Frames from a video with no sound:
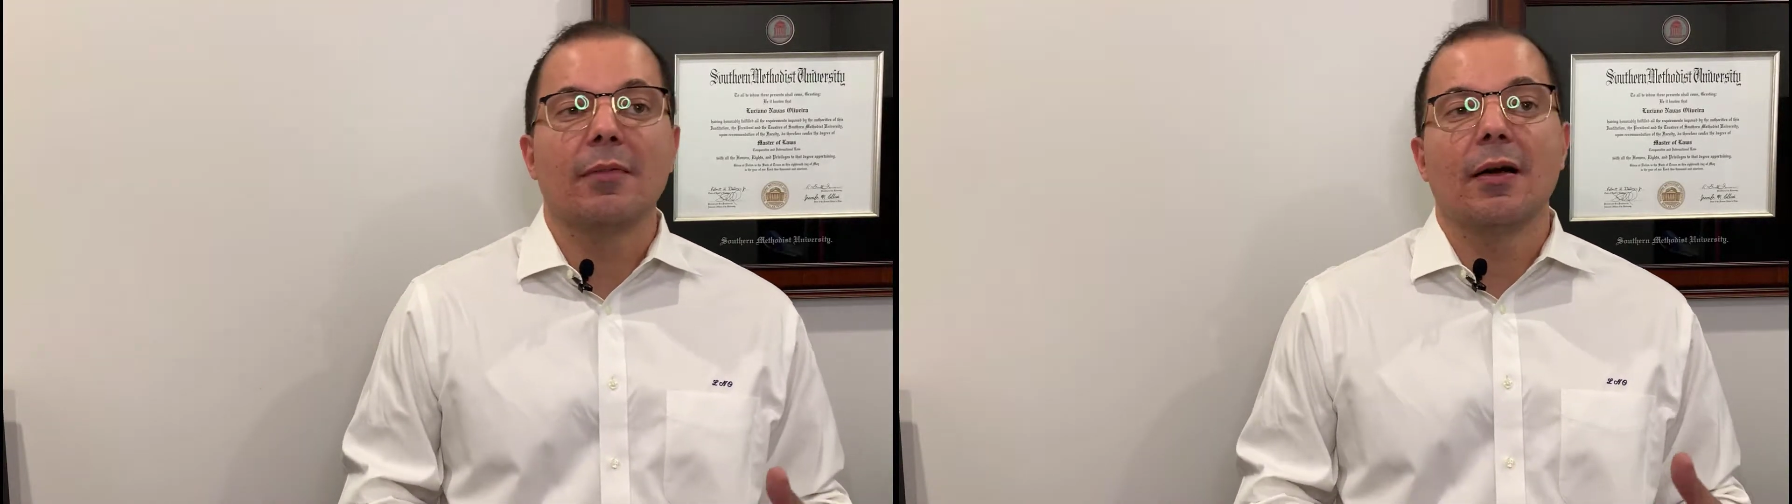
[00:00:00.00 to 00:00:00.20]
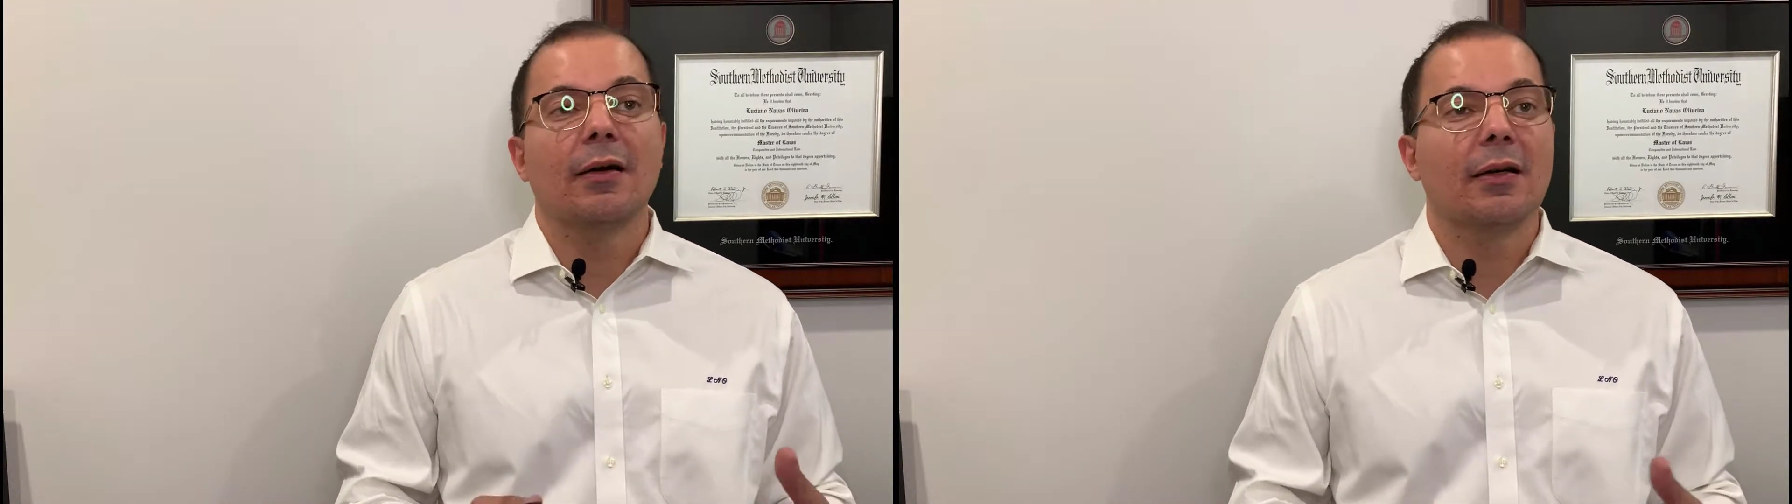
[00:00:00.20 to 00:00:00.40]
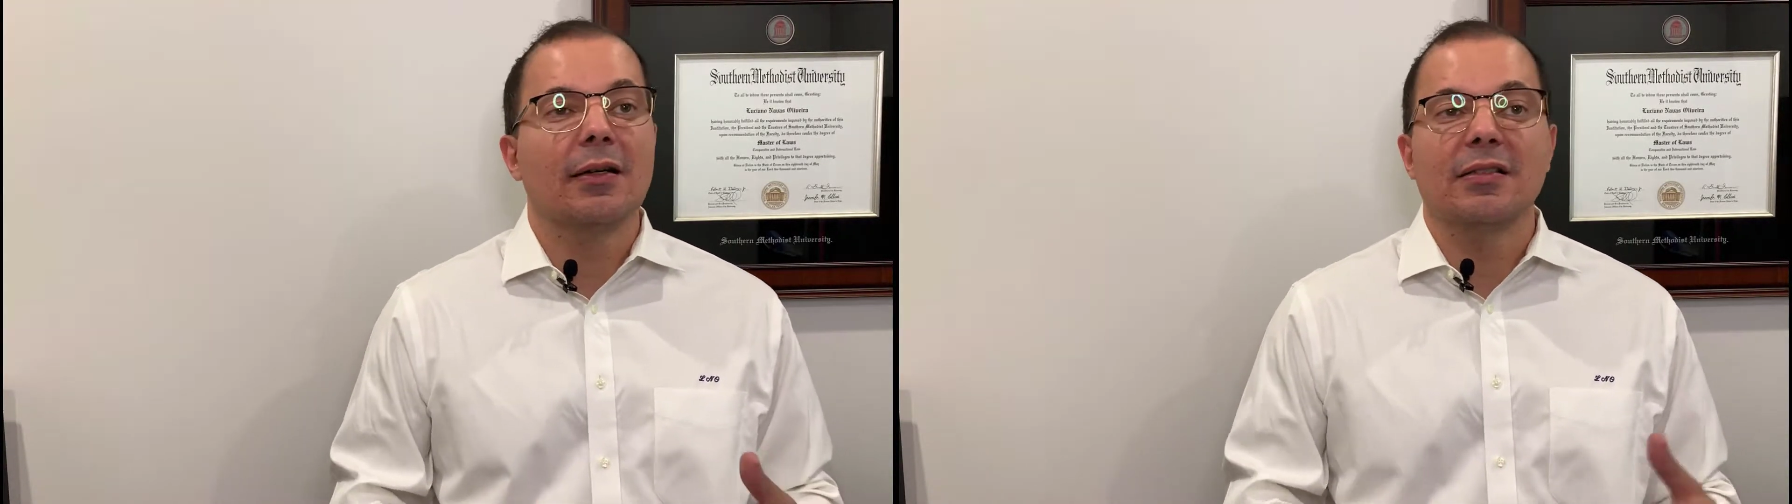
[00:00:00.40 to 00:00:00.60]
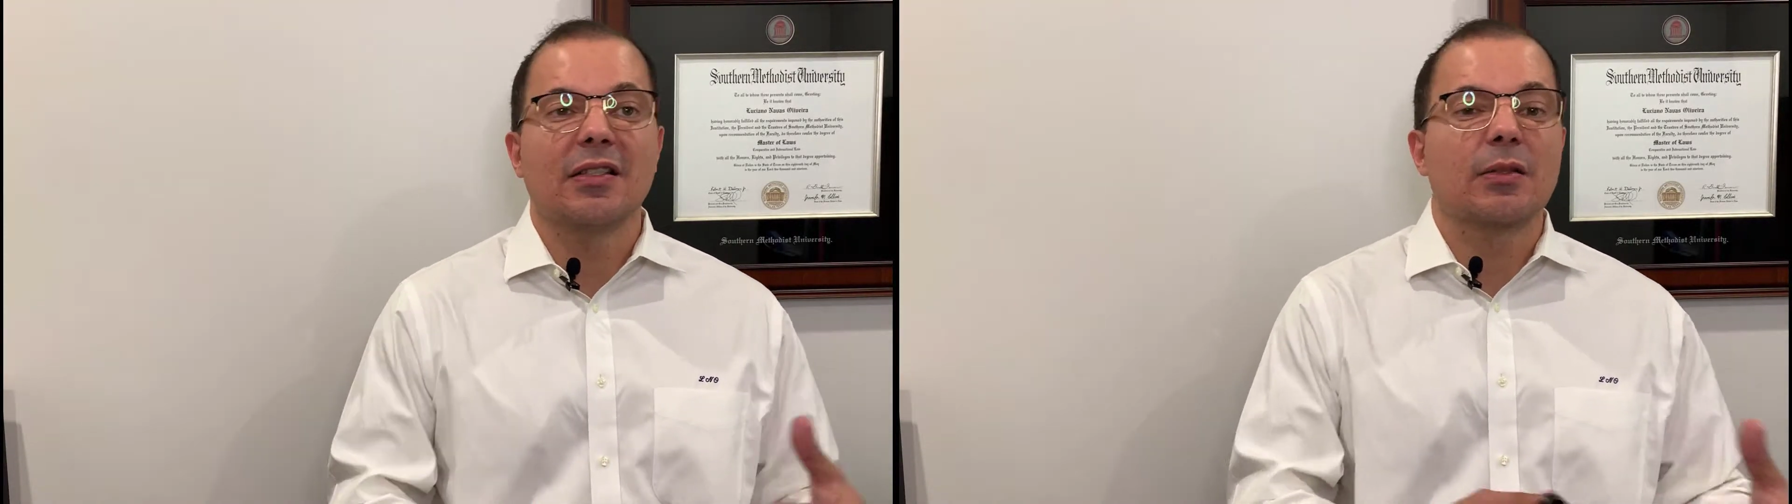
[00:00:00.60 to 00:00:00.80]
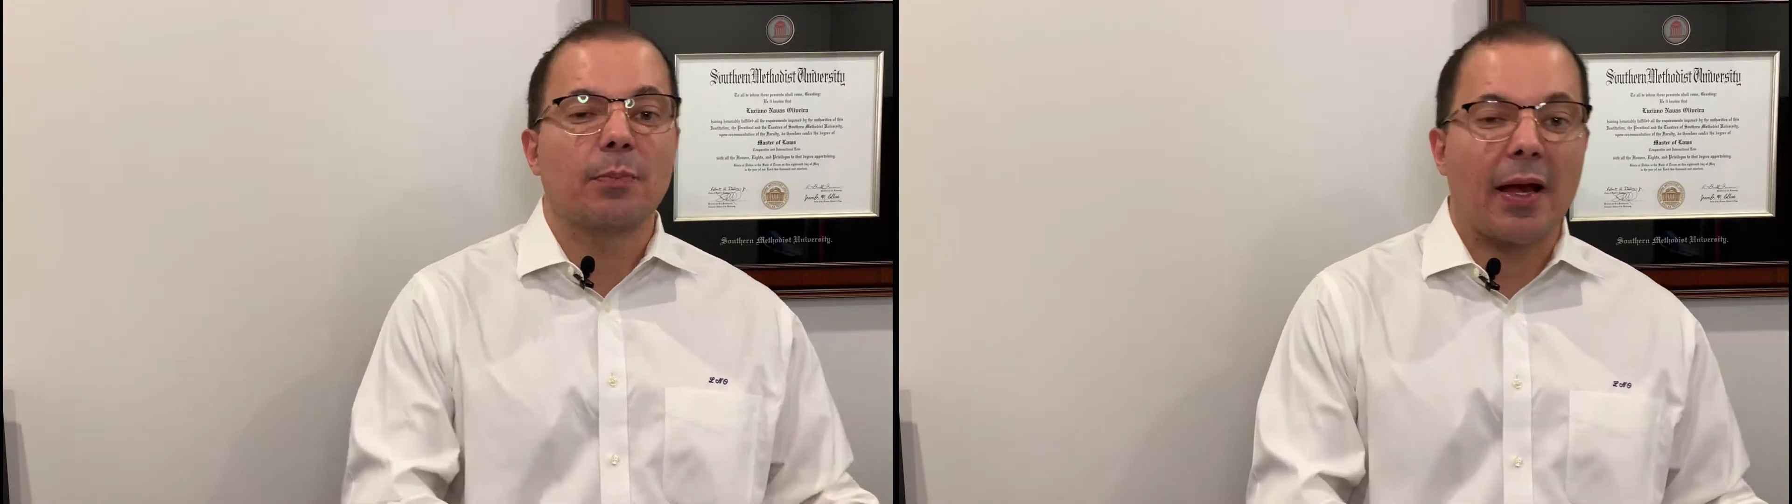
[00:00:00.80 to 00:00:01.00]
an
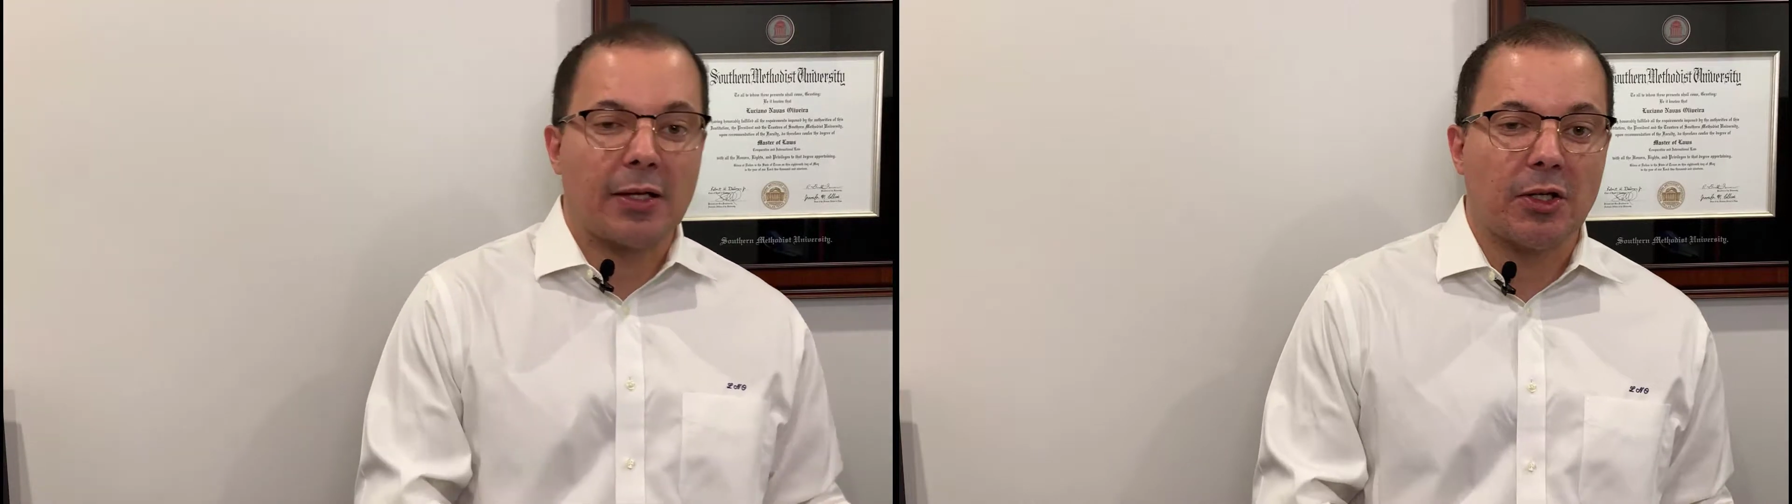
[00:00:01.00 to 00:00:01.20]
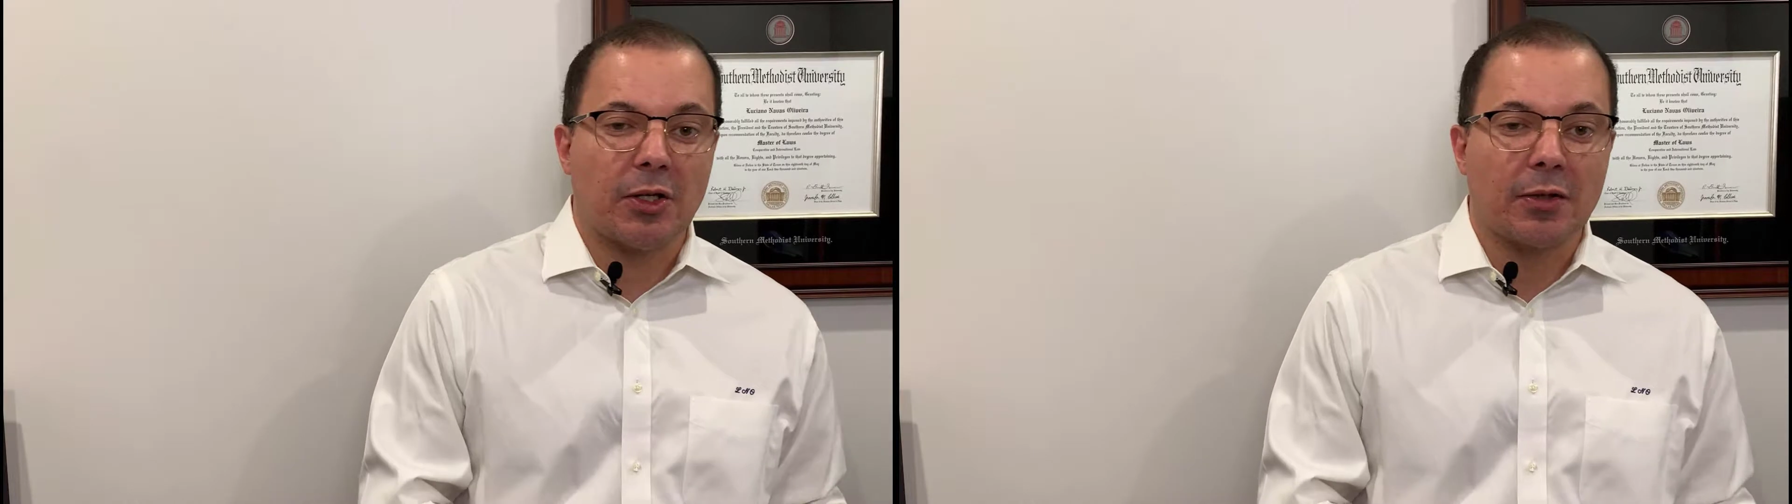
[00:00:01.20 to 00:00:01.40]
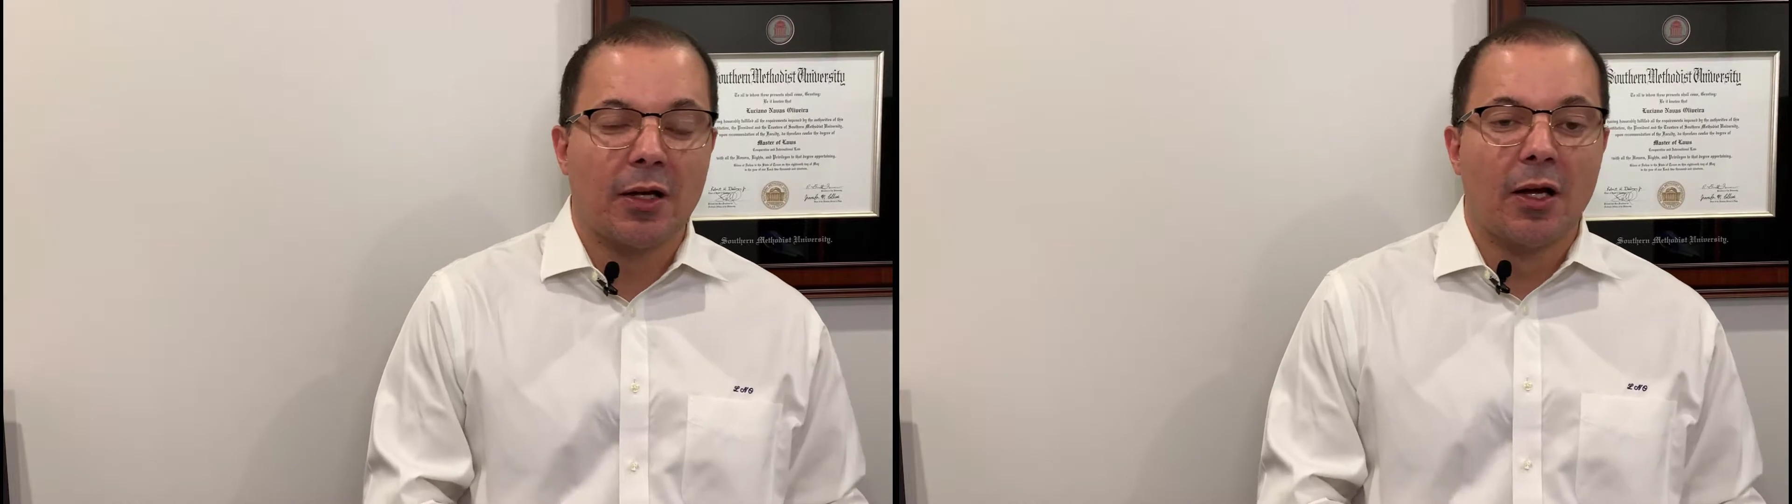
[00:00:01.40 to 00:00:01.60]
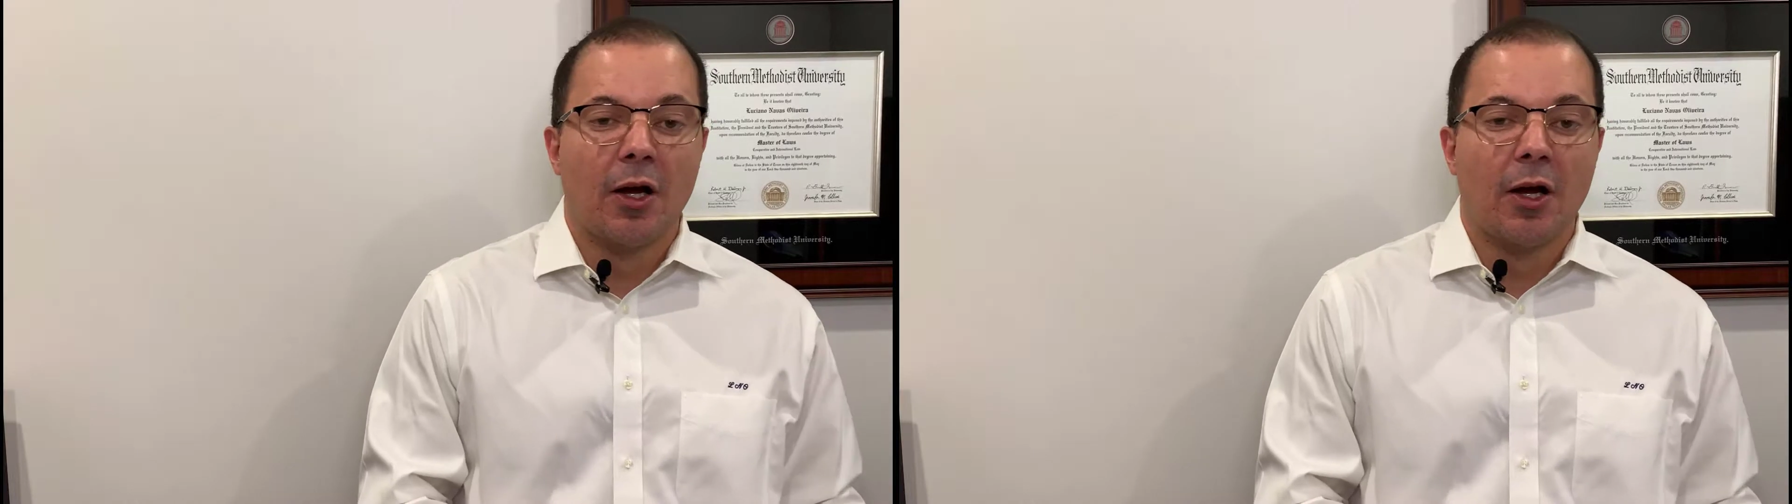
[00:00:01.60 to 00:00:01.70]
inspection?